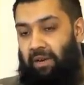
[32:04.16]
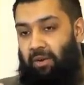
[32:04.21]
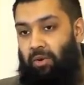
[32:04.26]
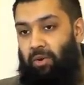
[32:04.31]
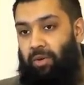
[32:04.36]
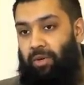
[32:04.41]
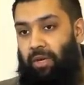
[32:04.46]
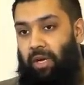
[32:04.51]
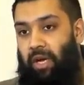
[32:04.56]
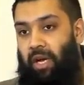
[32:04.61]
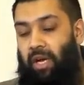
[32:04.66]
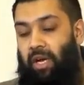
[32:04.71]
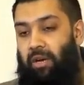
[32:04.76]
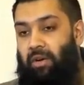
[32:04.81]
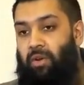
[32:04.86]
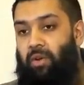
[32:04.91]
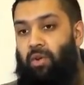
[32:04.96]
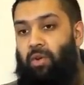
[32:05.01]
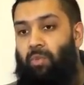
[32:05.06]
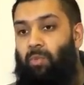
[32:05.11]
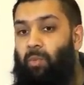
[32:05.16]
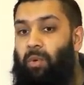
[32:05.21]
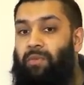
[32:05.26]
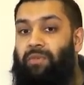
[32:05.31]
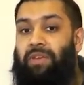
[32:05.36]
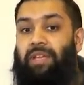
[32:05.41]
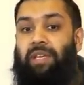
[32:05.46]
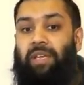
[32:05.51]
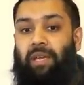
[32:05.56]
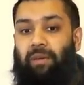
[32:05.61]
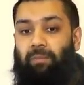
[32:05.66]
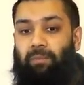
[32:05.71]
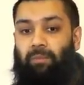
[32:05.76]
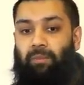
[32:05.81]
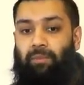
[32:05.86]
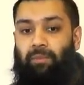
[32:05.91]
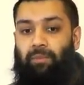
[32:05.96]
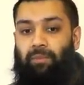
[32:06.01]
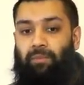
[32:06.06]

that Quran within him.